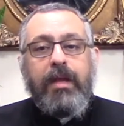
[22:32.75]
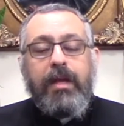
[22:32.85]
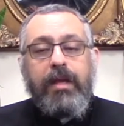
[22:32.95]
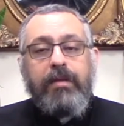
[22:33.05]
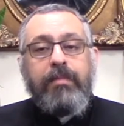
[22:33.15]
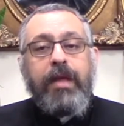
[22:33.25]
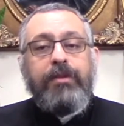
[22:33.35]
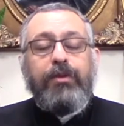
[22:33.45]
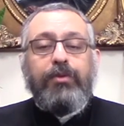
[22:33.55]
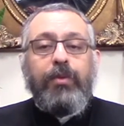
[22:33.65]
In
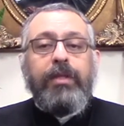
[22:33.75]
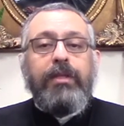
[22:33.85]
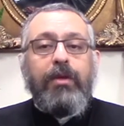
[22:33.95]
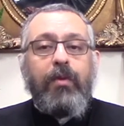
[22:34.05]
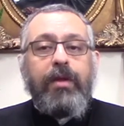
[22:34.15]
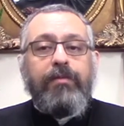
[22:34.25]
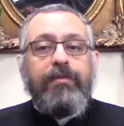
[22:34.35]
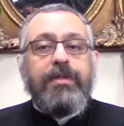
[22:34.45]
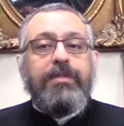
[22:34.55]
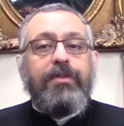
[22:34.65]
Matthew 21,
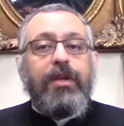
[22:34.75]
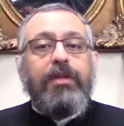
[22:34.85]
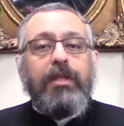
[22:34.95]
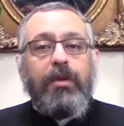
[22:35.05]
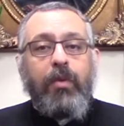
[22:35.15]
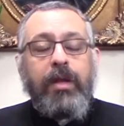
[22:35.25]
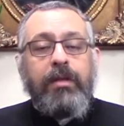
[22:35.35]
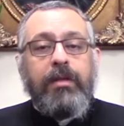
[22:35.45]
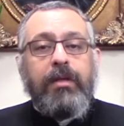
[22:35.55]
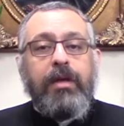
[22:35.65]
verse 31,
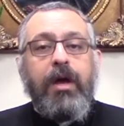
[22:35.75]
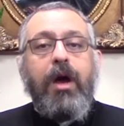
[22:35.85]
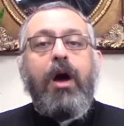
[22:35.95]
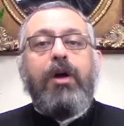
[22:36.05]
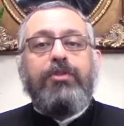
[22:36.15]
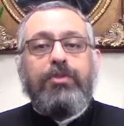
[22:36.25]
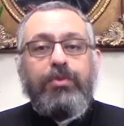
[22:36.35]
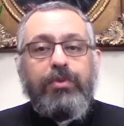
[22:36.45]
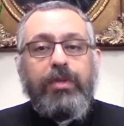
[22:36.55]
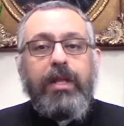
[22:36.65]

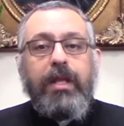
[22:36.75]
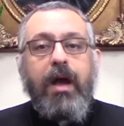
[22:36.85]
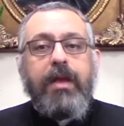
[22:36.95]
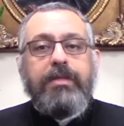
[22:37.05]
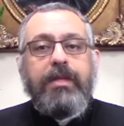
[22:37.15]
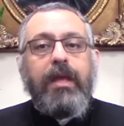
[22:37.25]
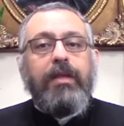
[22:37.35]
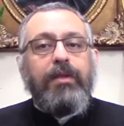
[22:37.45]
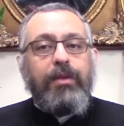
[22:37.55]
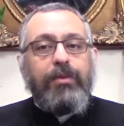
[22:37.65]
"Assuredly I say
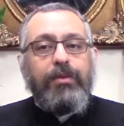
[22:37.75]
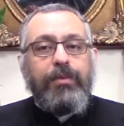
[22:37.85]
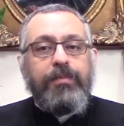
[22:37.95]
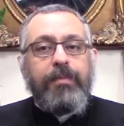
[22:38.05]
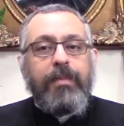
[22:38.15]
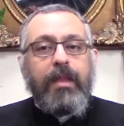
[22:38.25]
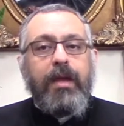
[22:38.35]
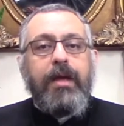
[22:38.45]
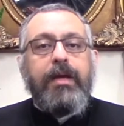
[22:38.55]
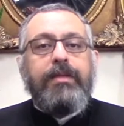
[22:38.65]
to you,
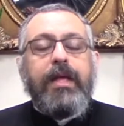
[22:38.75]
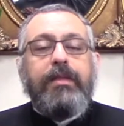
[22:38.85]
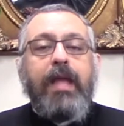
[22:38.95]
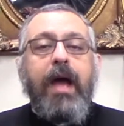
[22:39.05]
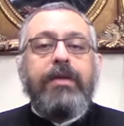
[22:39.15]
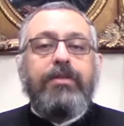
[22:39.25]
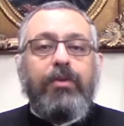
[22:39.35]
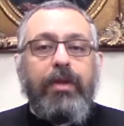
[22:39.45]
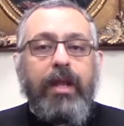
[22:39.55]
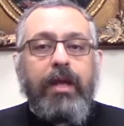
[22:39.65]
the tax
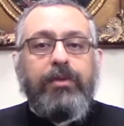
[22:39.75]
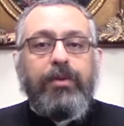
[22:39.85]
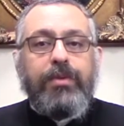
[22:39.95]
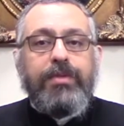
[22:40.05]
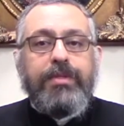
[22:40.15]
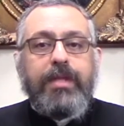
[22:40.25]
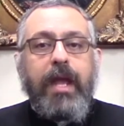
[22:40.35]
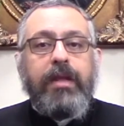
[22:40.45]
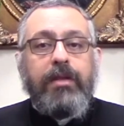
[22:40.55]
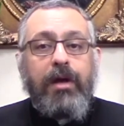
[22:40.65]
collectors
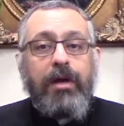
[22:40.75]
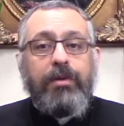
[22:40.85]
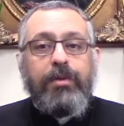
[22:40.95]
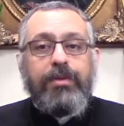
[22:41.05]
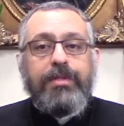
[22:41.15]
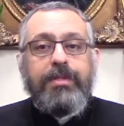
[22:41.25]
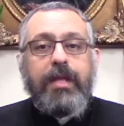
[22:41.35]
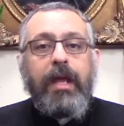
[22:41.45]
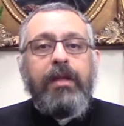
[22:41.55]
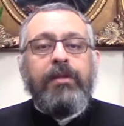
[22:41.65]
and harlots
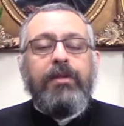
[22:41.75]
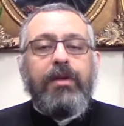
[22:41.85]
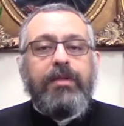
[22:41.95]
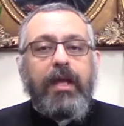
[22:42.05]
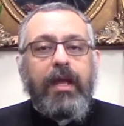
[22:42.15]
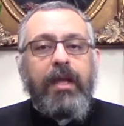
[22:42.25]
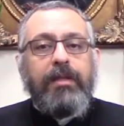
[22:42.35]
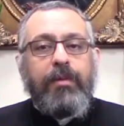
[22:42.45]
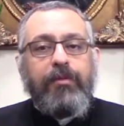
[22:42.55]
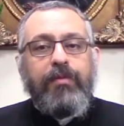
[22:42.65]
enter the
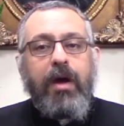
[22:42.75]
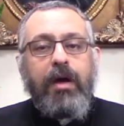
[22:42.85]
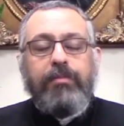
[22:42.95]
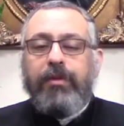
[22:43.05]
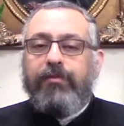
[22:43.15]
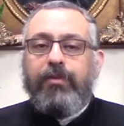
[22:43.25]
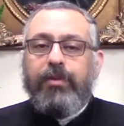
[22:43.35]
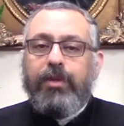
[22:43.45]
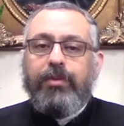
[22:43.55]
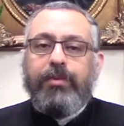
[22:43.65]
kingdom of God before
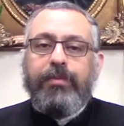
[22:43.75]
you."